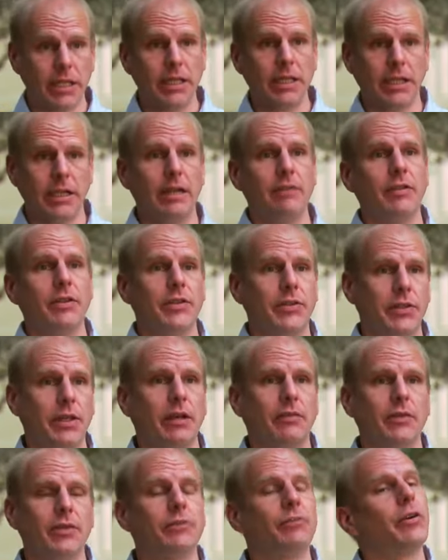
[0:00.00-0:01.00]
in and of itself.
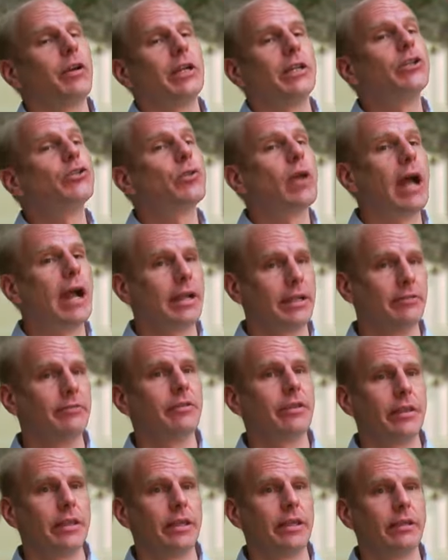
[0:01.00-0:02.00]
It's a very attractive
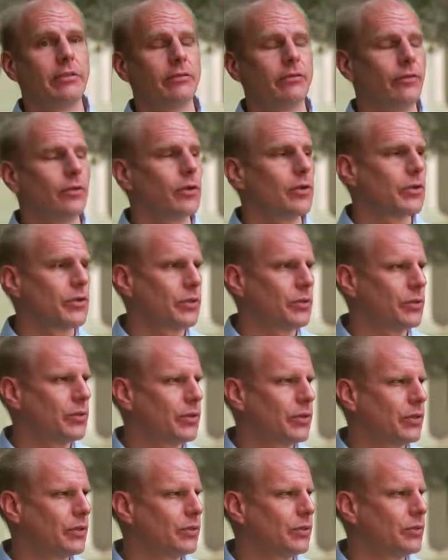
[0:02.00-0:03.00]
thing for students
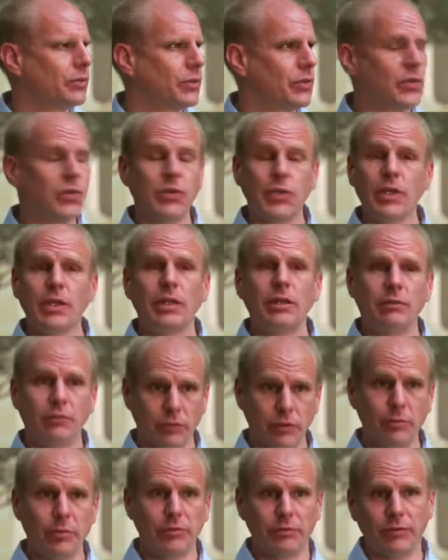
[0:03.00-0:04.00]
to see
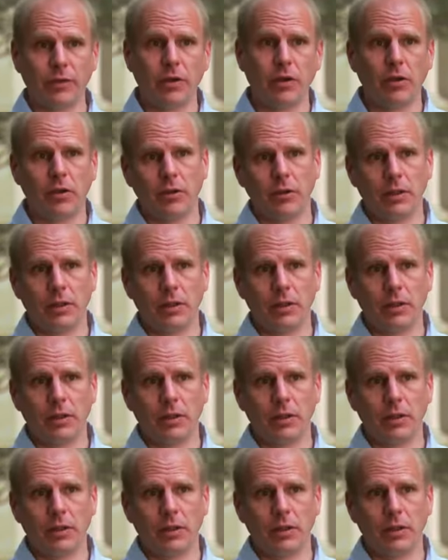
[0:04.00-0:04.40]
from afar